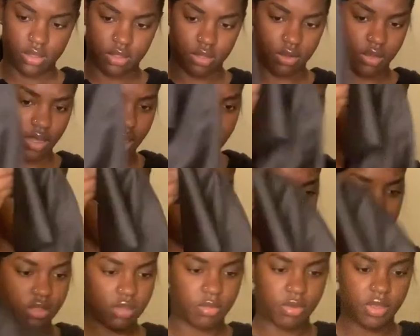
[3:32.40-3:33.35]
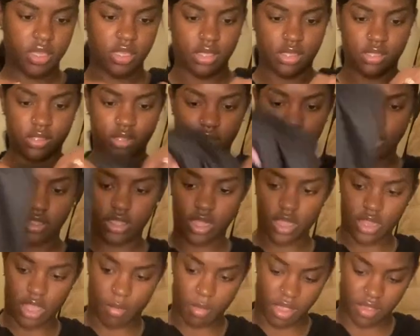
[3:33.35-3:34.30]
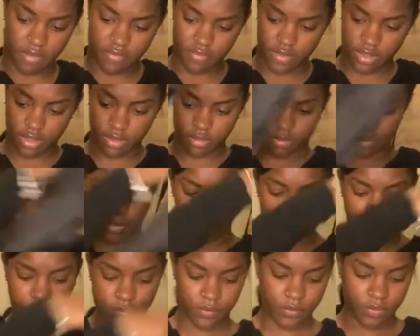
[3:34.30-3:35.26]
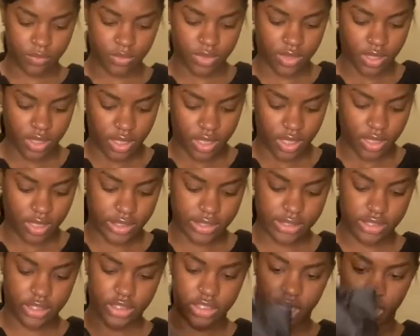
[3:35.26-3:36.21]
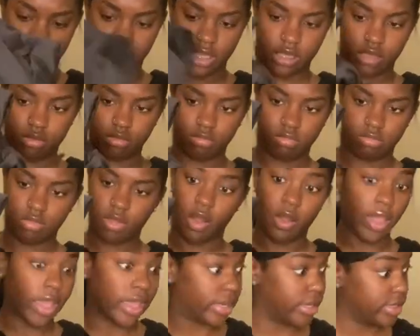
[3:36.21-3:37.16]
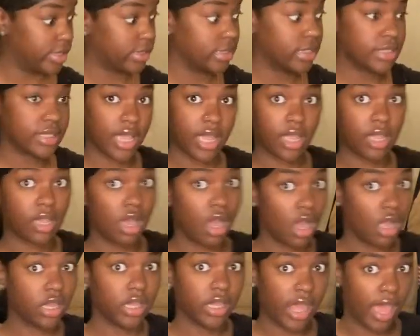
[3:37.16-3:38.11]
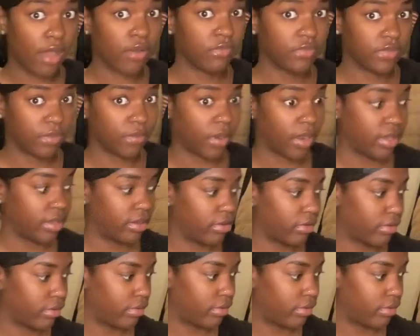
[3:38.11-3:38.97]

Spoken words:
Okay, these are the pants. These look like they might fit. This is the jacket. Okay, this looks like a good outfit right here.